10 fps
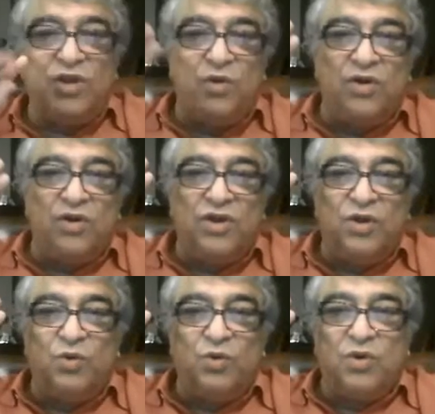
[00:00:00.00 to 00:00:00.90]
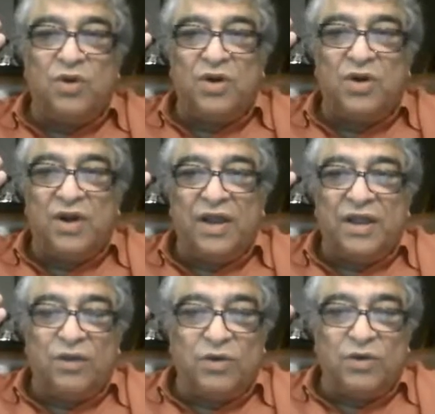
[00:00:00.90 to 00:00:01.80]
were you were
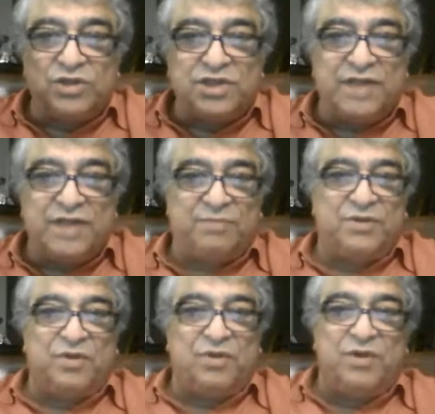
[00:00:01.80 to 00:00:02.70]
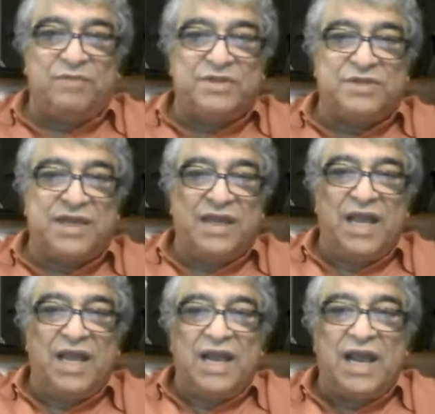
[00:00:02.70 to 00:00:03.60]
you were asleep you know what i'm saying
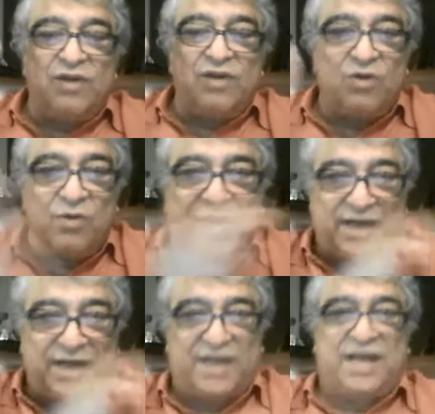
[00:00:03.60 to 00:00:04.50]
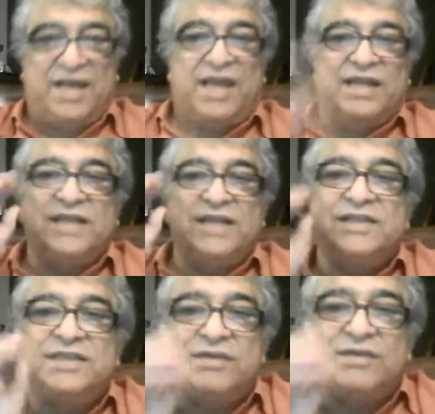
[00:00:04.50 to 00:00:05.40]
now you're awake this
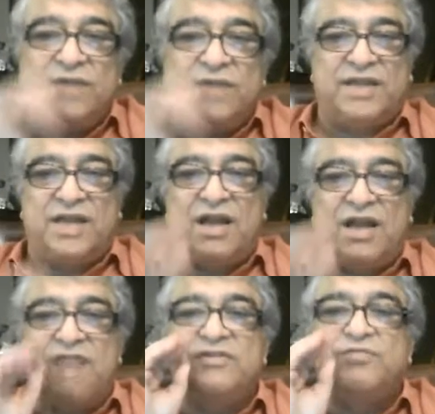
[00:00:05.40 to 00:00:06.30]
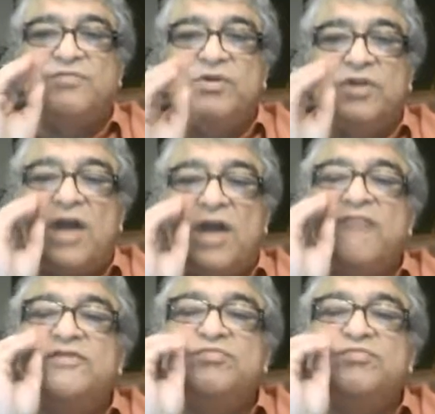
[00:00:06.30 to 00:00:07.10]
is the real thing love is beautiful life is